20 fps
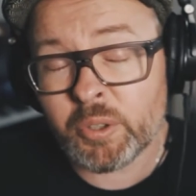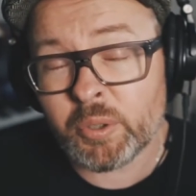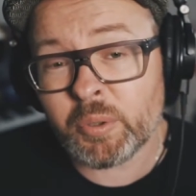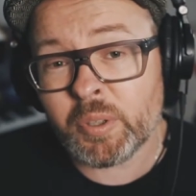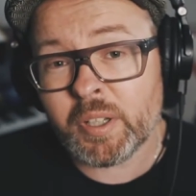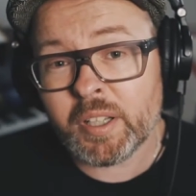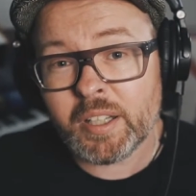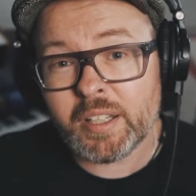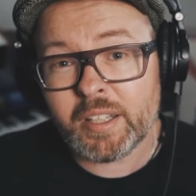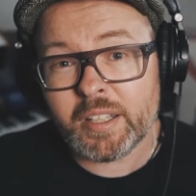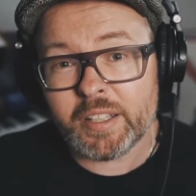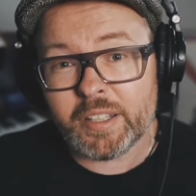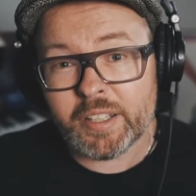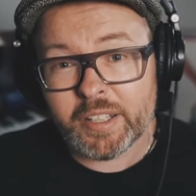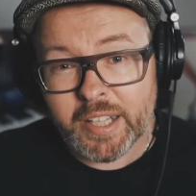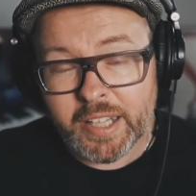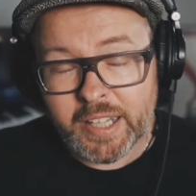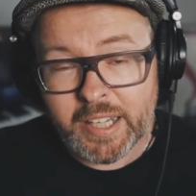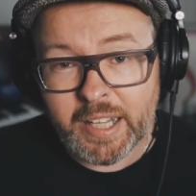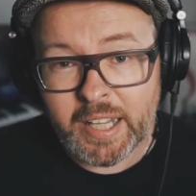you,
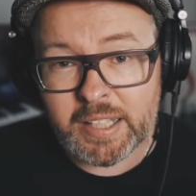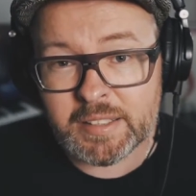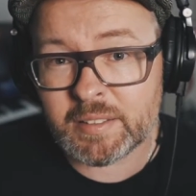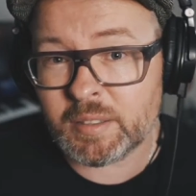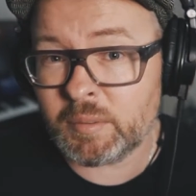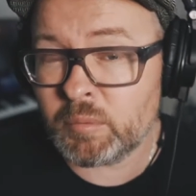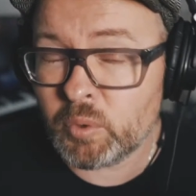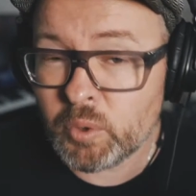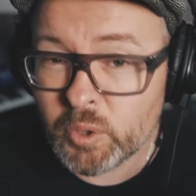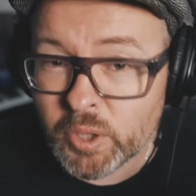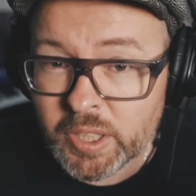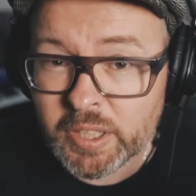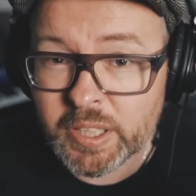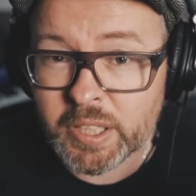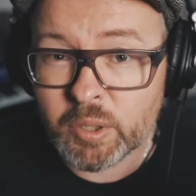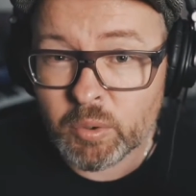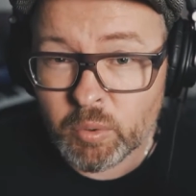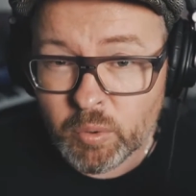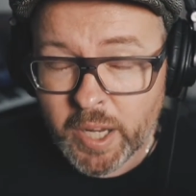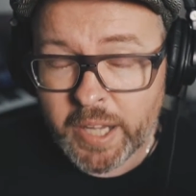you're going to get some
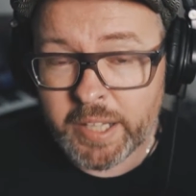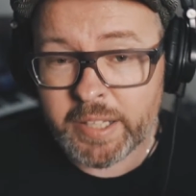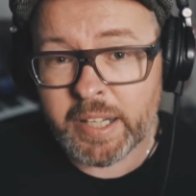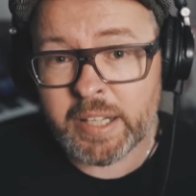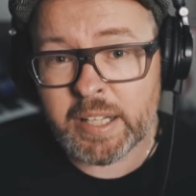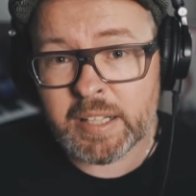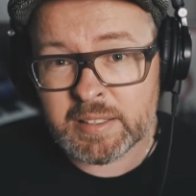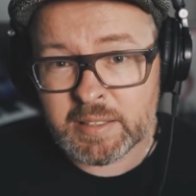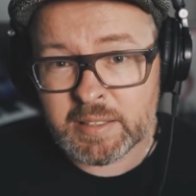really great and